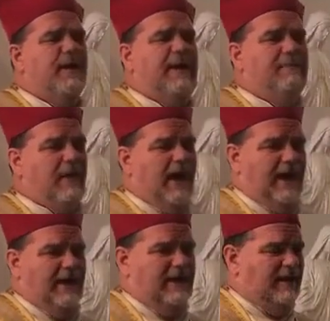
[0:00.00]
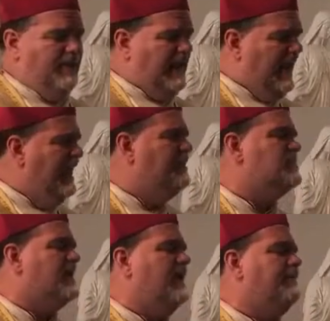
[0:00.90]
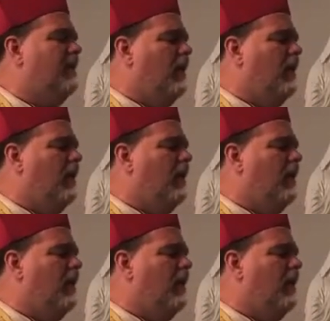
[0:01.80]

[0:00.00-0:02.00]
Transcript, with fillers: made blind. And he became St.